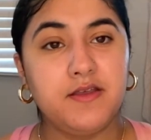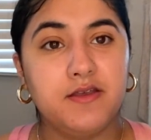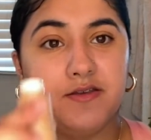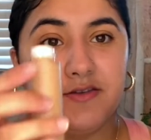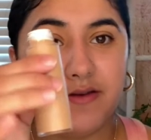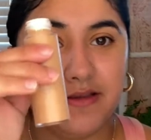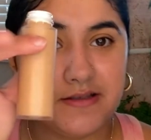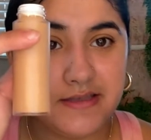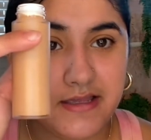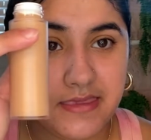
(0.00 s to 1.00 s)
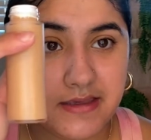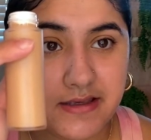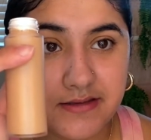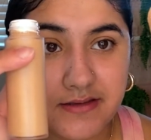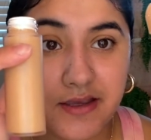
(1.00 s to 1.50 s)
So it looks like
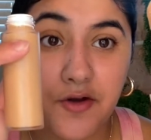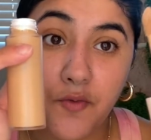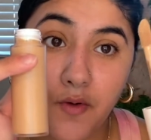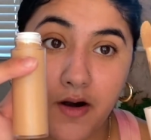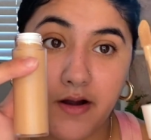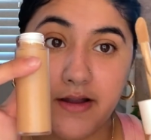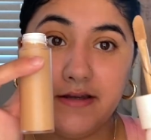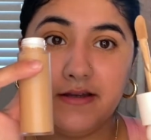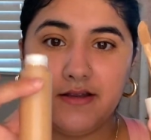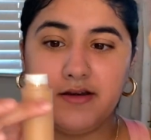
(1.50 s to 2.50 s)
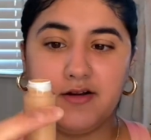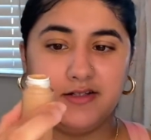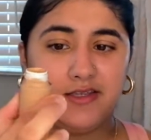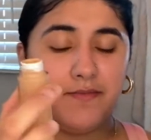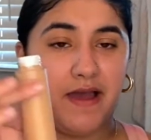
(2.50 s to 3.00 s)
this. It's like a wand, and
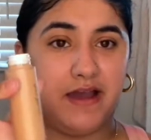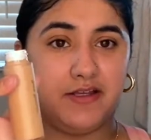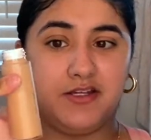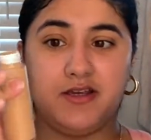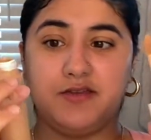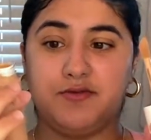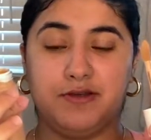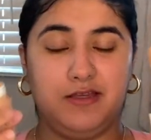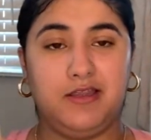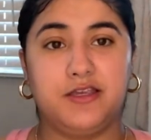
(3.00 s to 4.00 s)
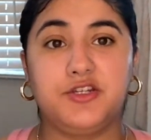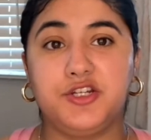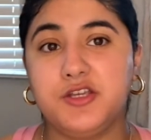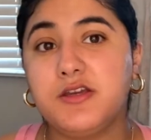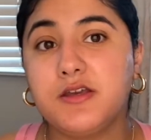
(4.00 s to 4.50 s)
honestly the packaging is really like
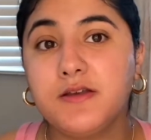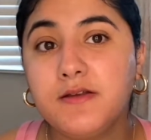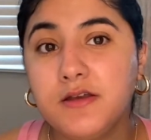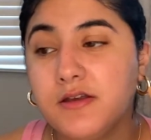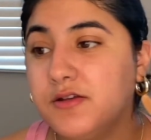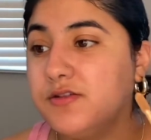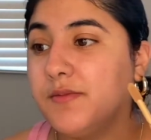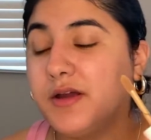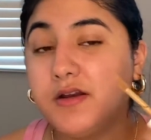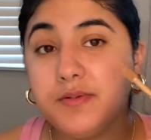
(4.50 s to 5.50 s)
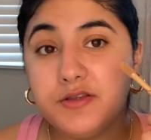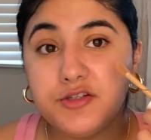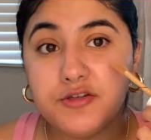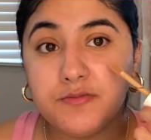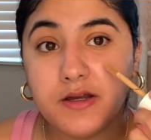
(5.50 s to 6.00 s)
chic. So I'm not gonna put
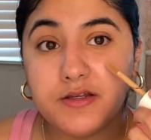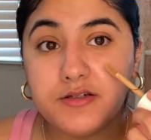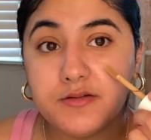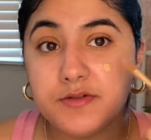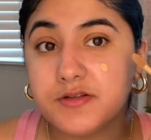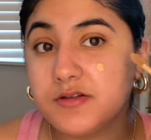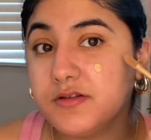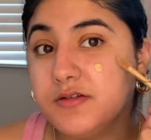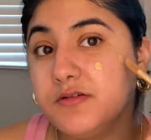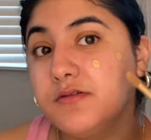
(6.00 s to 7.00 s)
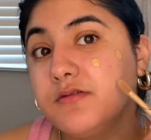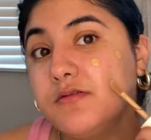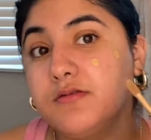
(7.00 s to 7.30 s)
too much. I'm just gonna do.